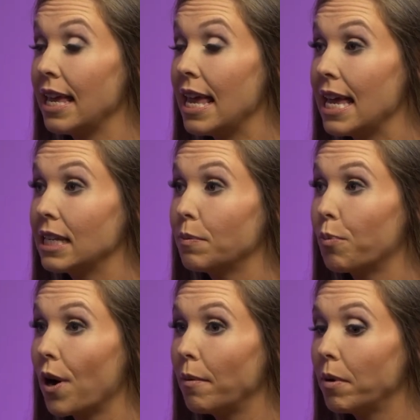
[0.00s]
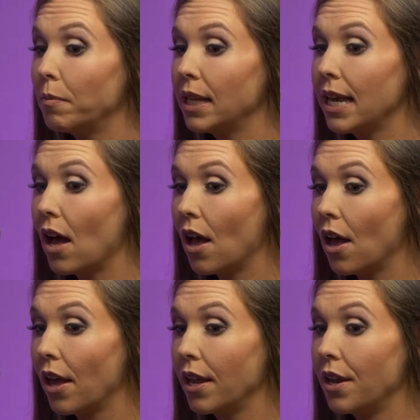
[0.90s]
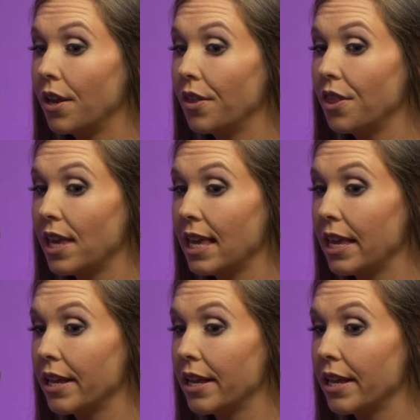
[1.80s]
is probably on the